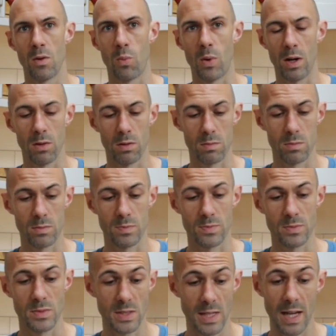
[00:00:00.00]
Well,
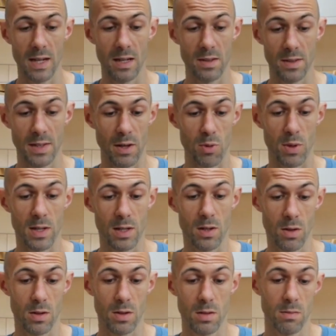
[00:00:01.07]
yeah, they're really
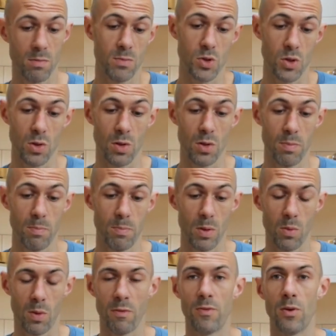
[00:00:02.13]
good, sure,
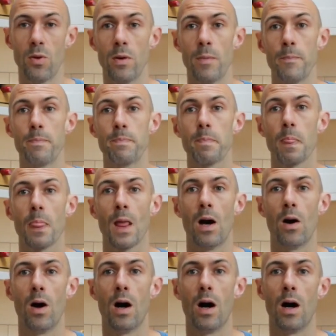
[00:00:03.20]
but what for?
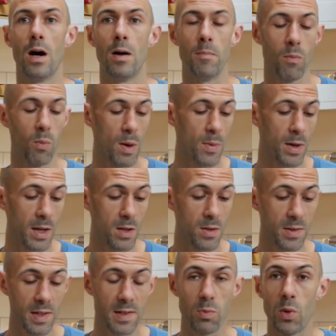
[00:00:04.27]
When would I
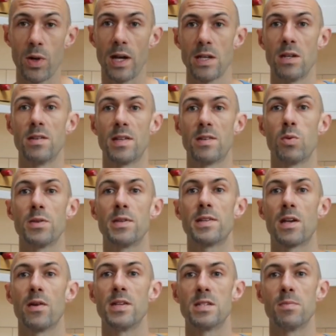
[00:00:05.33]
use this? Would I use this? Would this
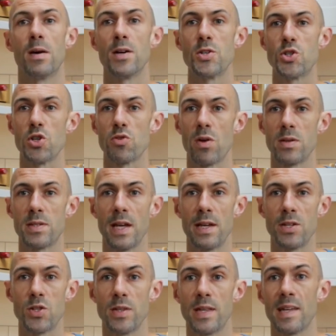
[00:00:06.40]
go into my shoe
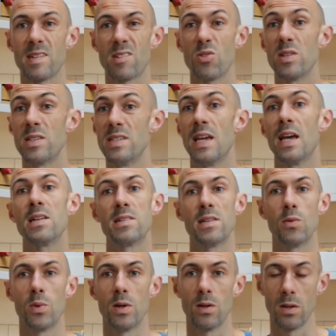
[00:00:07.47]
rotation? The answer is yes,
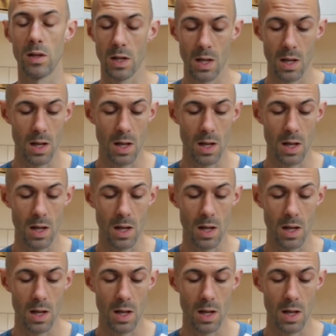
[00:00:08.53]
it will.